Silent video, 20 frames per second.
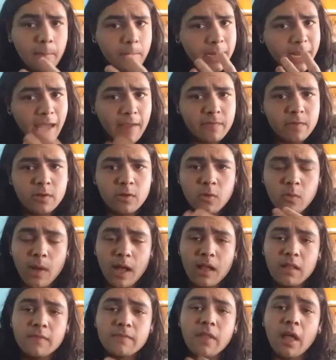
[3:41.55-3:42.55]
but after a
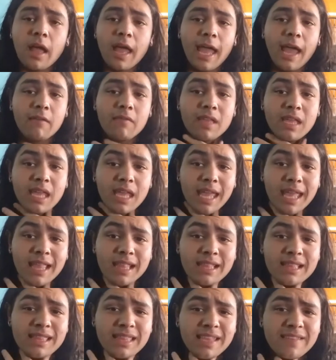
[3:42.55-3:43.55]
while of not having it,
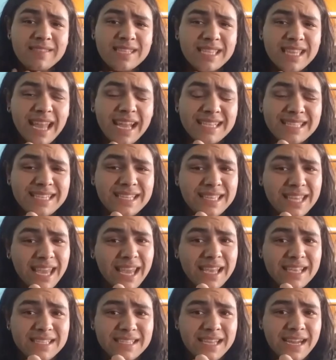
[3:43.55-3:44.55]
it leaves a nasty
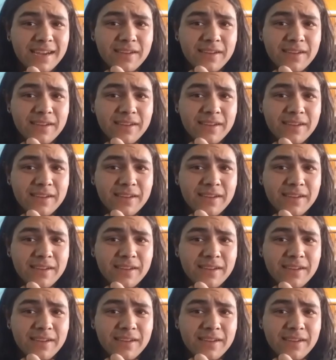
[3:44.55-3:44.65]
taste.